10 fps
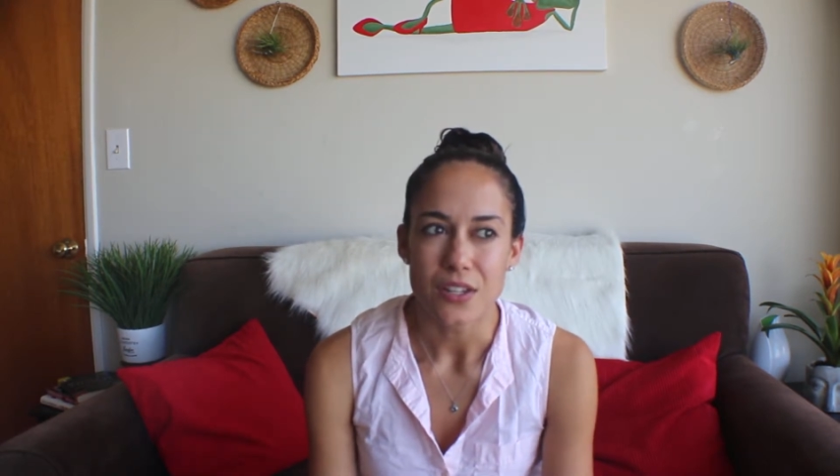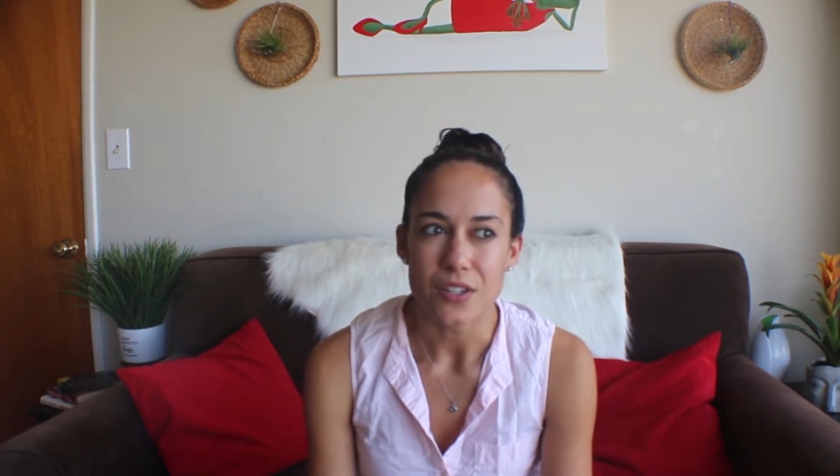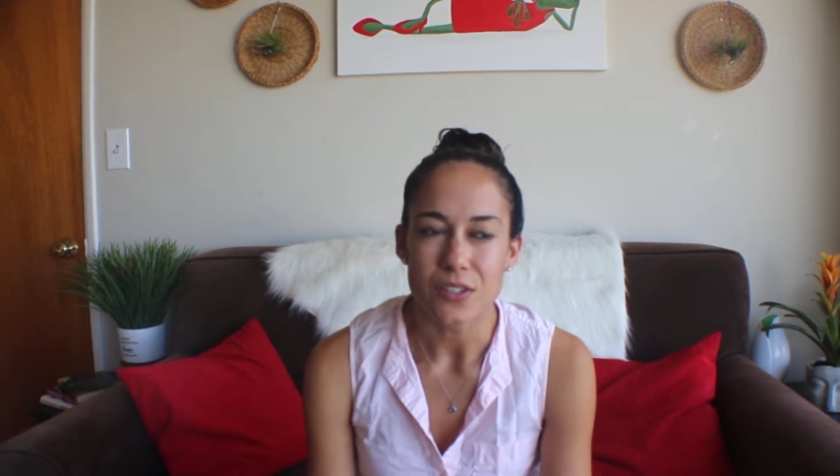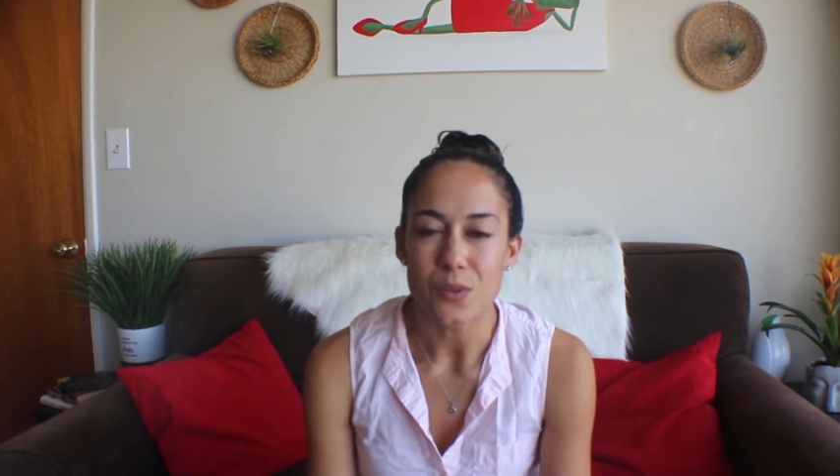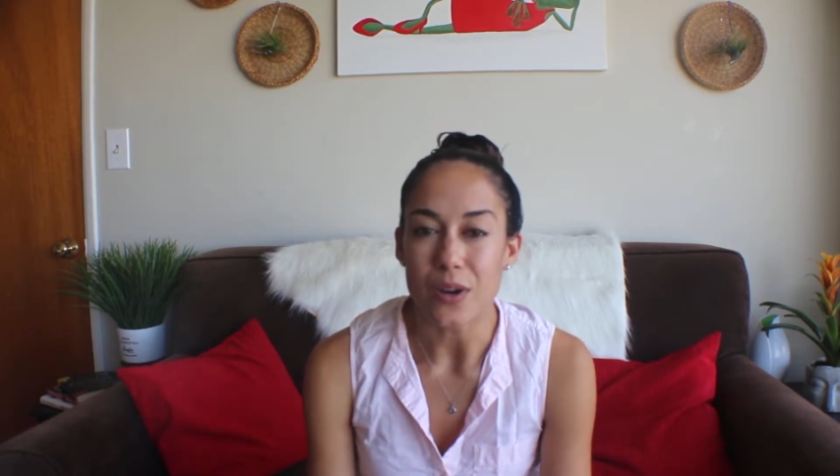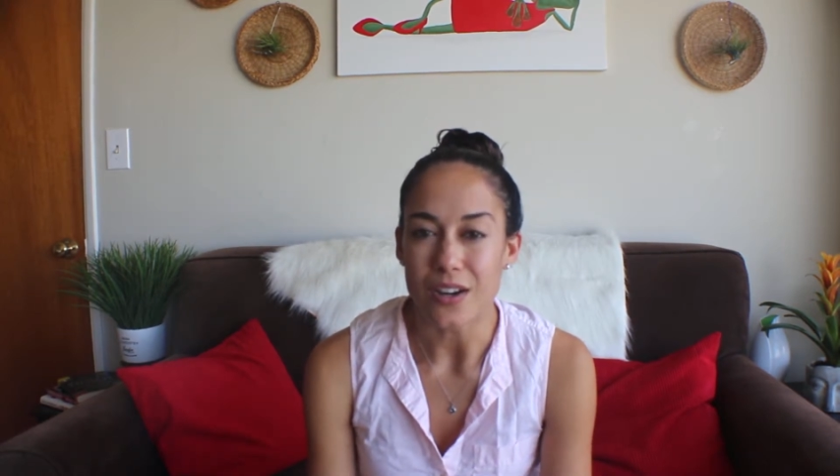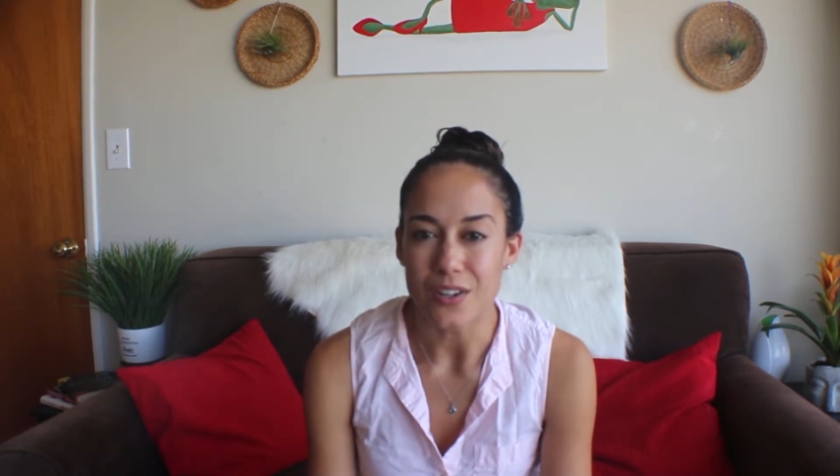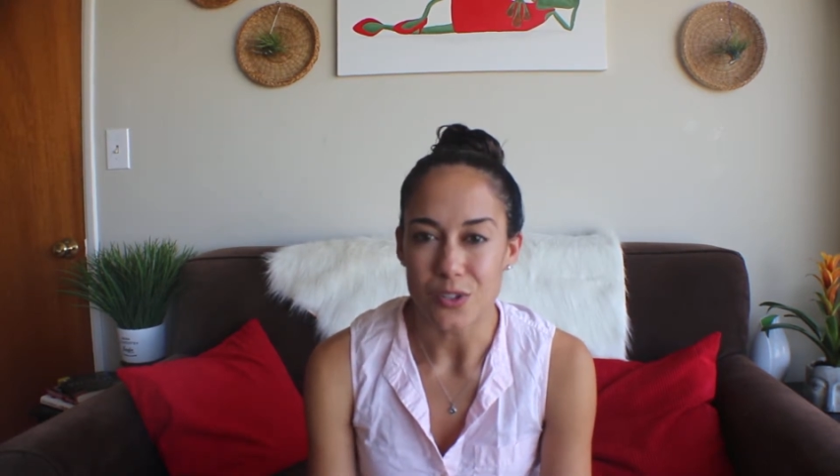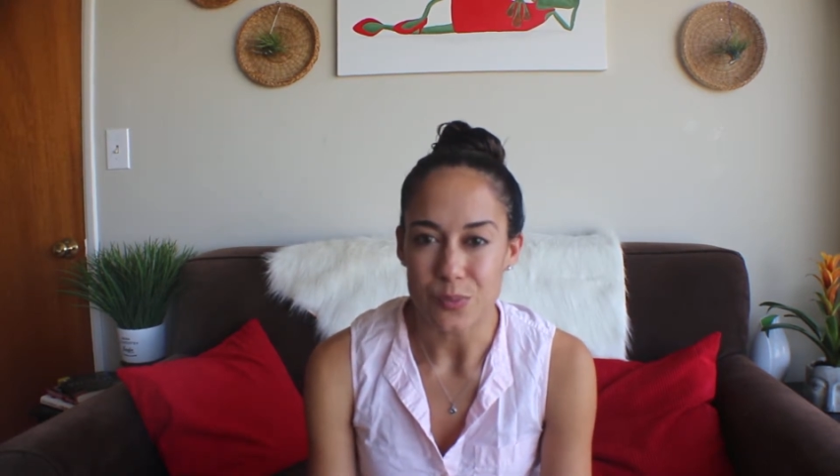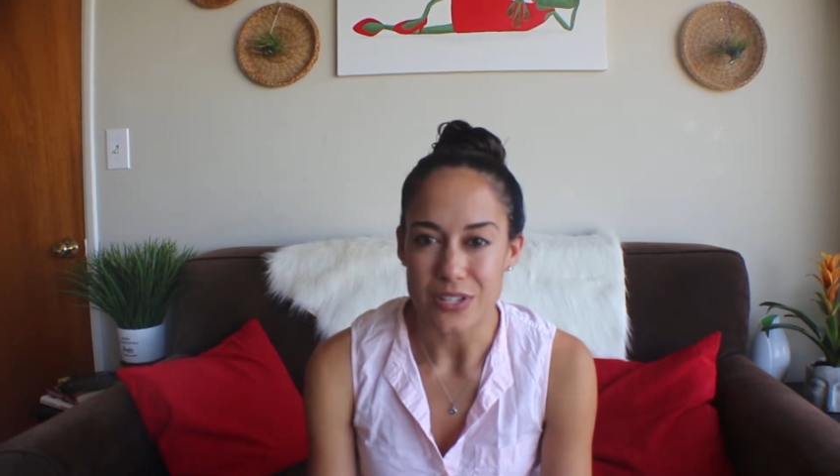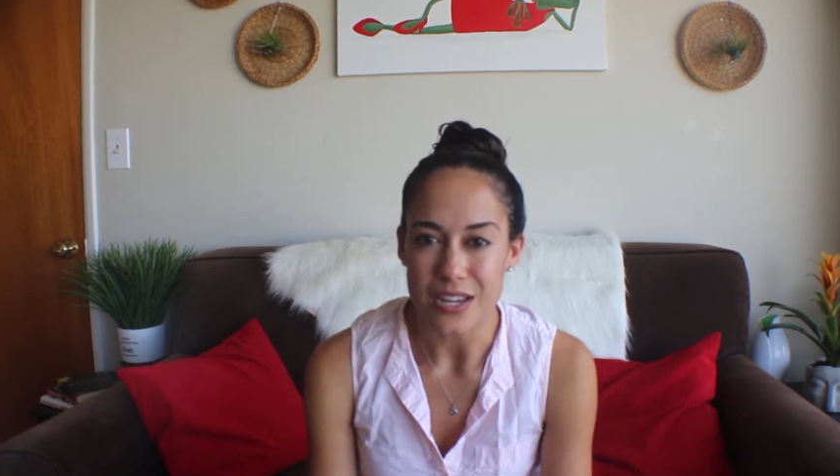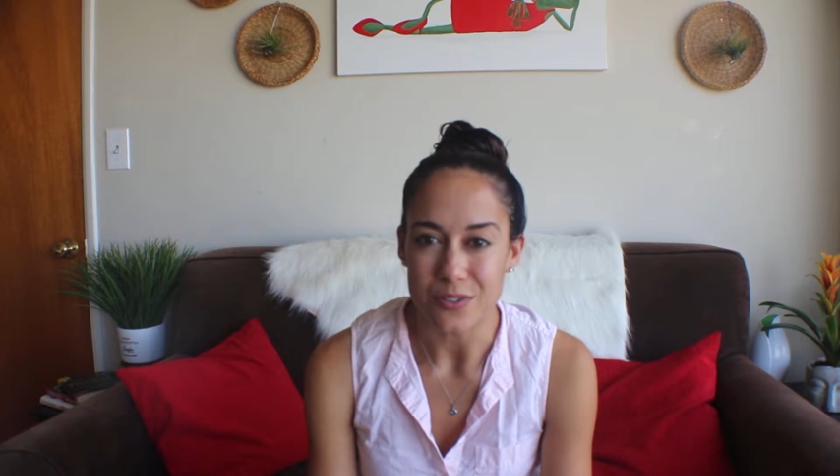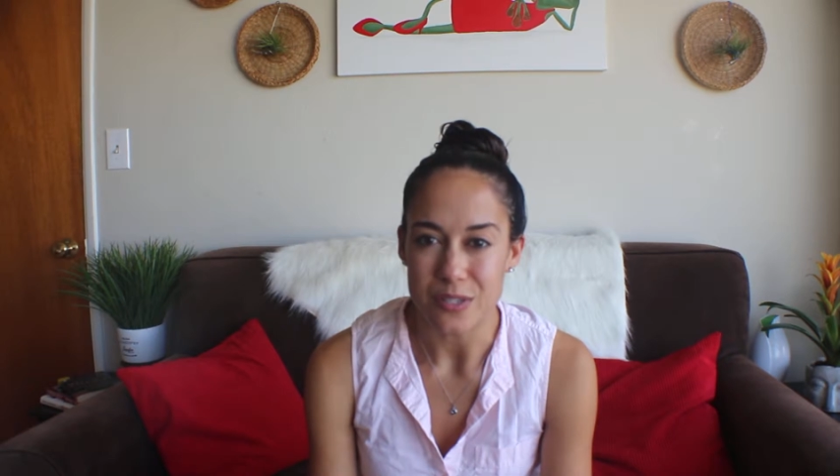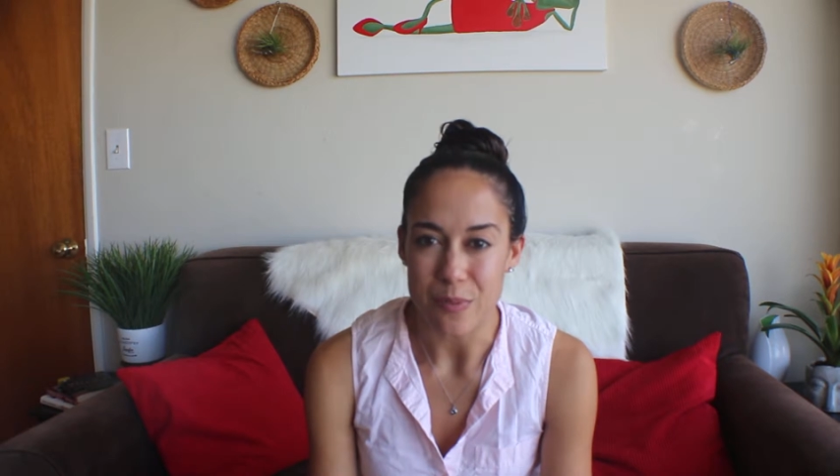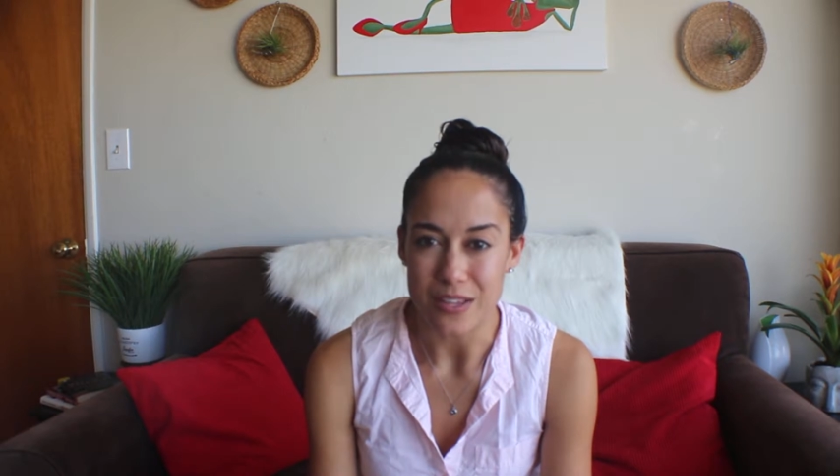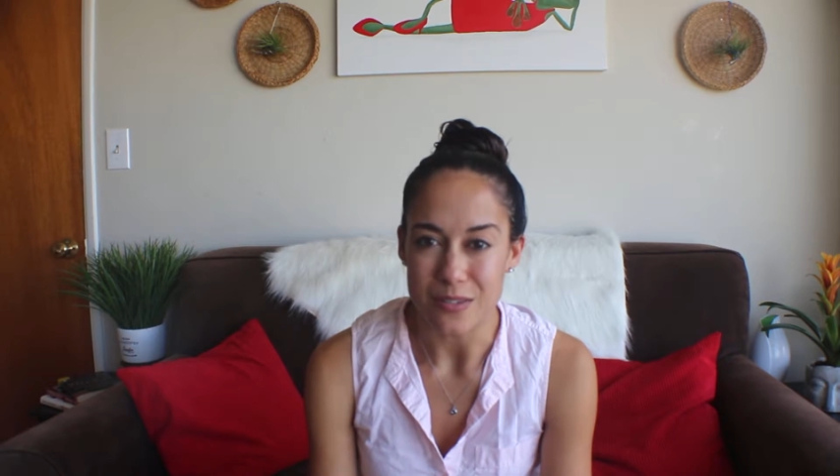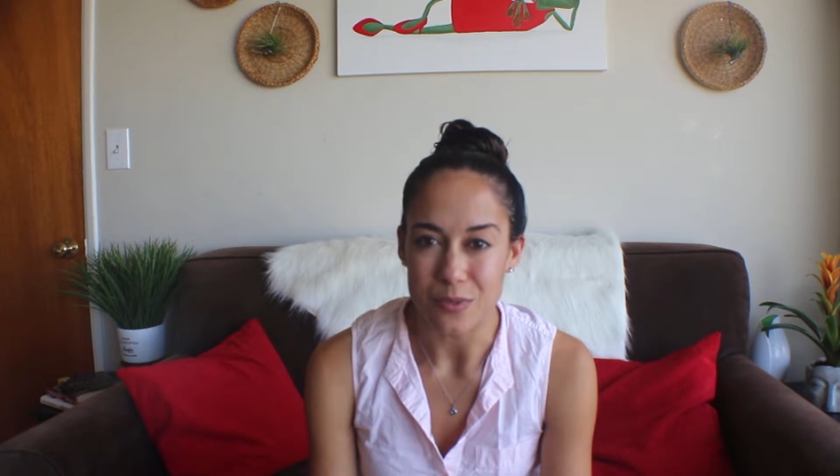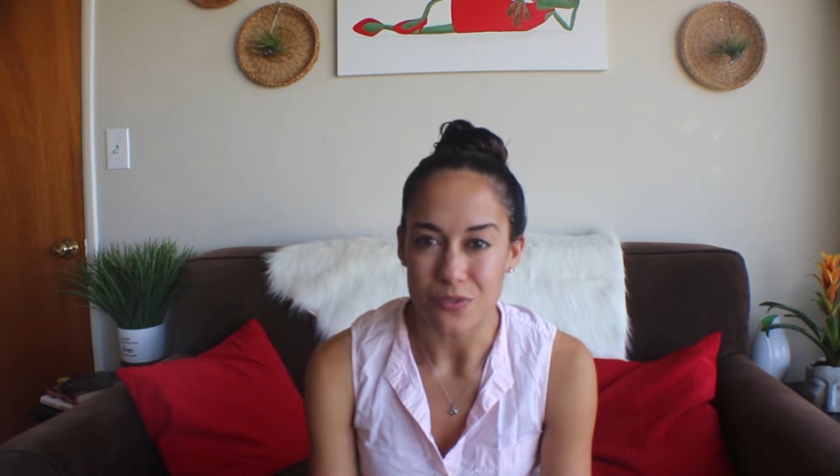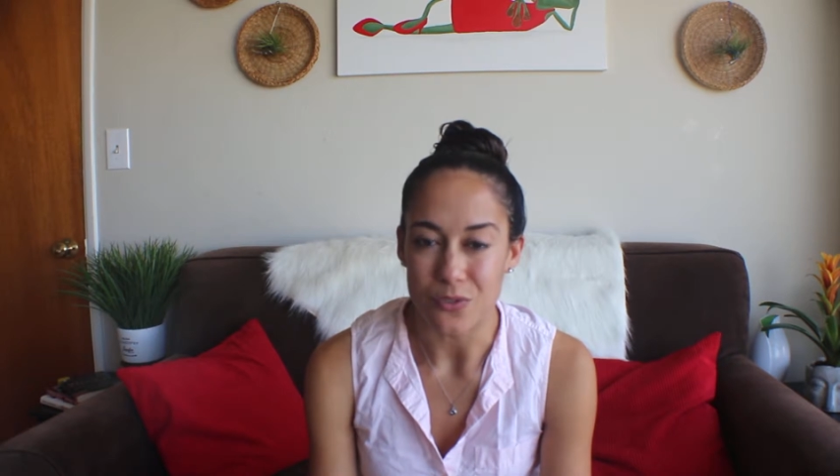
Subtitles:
you are 100% responsible